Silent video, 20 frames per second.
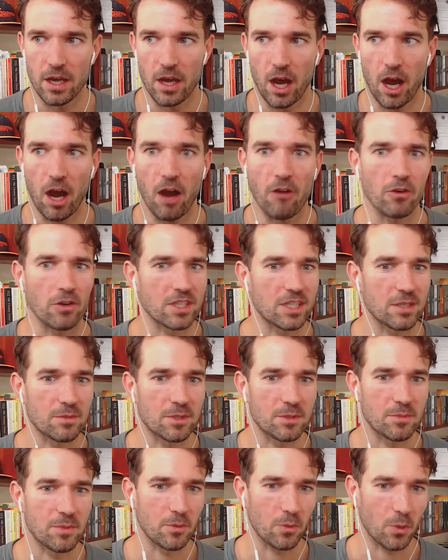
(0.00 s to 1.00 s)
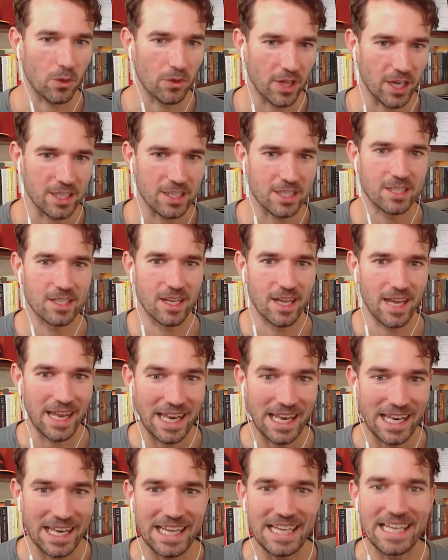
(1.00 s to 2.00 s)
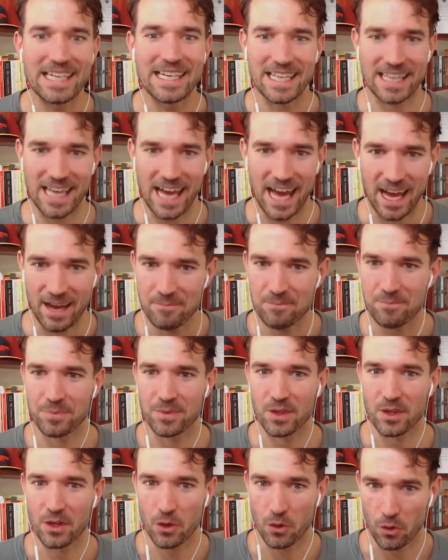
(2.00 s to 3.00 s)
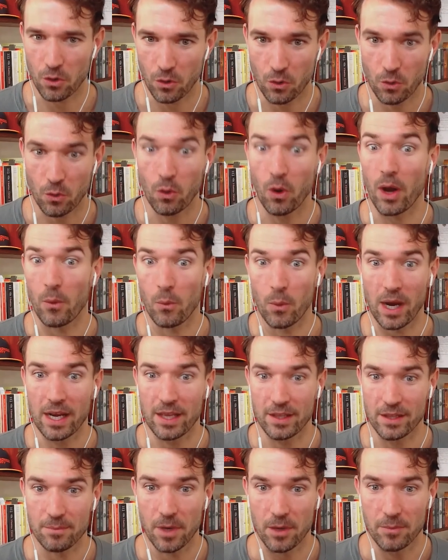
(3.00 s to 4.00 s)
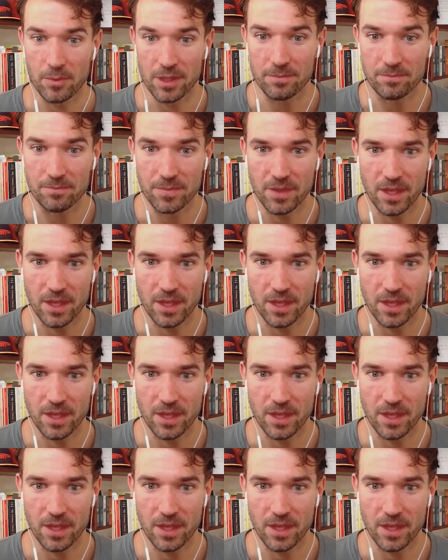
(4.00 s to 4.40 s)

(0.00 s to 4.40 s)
Hyrox seems to be the one that's leading that quite well at the moment.